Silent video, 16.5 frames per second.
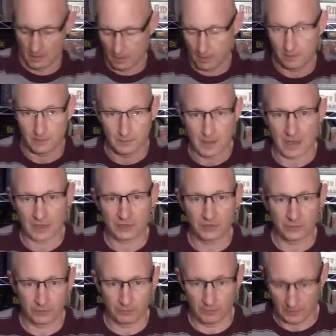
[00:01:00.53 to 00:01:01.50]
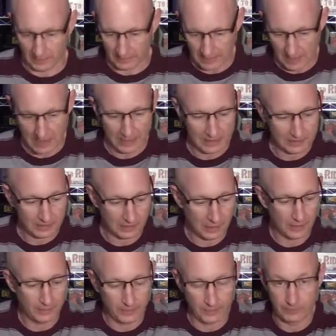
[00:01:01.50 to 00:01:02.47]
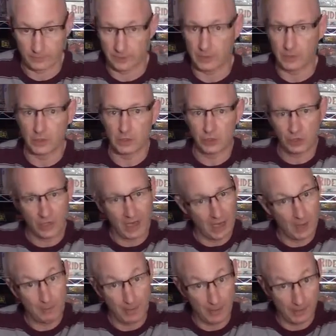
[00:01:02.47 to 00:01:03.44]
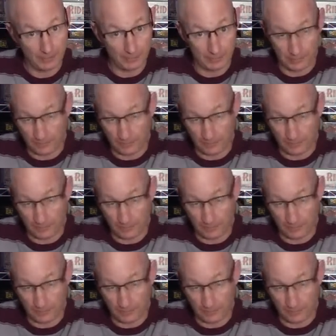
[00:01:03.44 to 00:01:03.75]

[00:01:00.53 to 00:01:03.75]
The boxes are really nice, they're in really good shape, and the